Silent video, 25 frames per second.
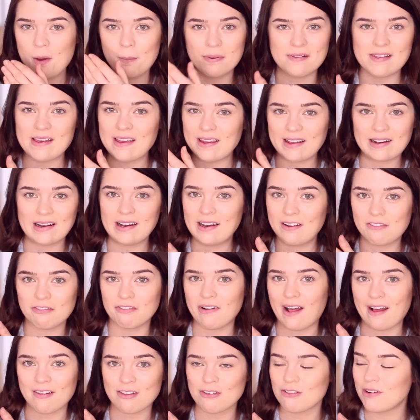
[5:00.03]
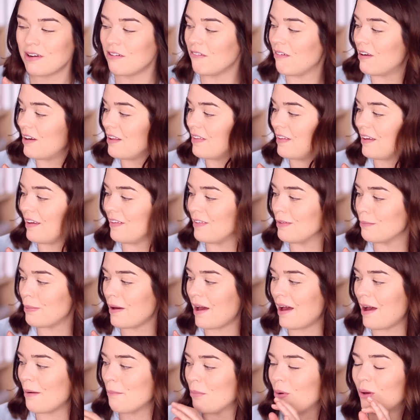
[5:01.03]
particularly flattering or anything in the
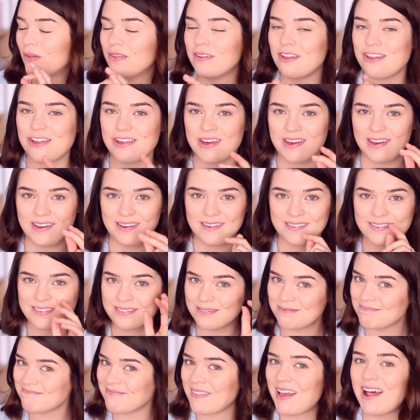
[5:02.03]
pan, but on the cheeks,